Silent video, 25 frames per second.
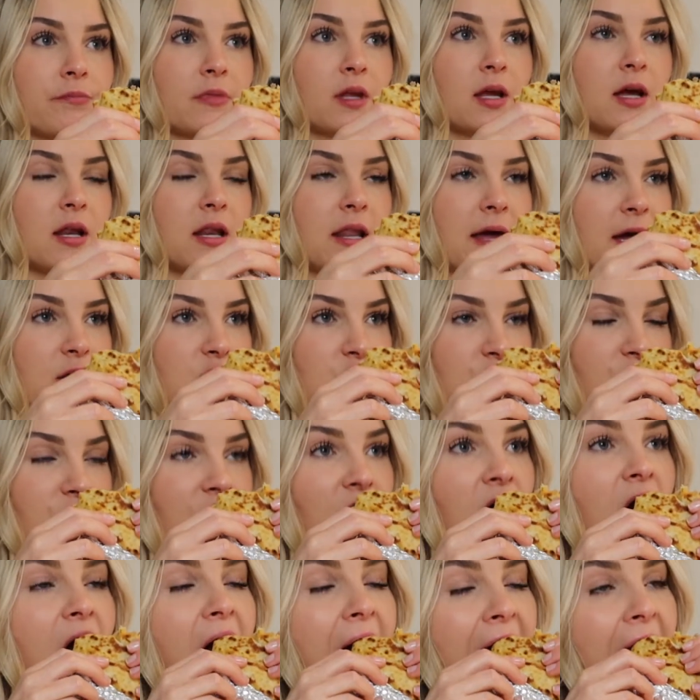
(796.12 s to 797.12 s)

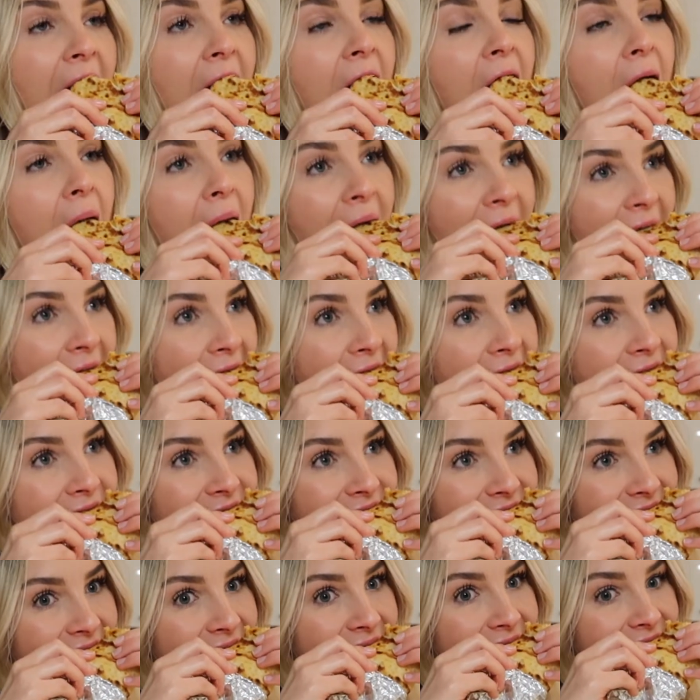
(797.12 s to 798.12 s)
lecture, and I had
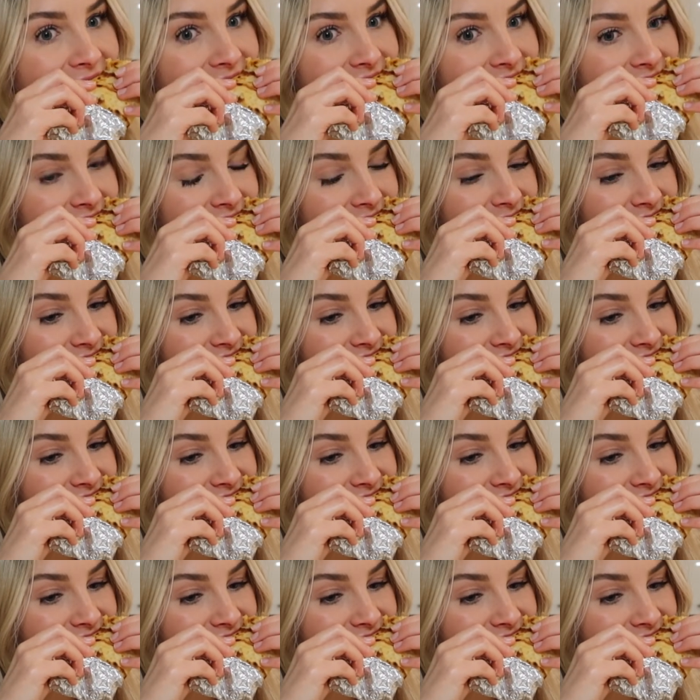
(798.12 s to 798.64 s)
an essay that we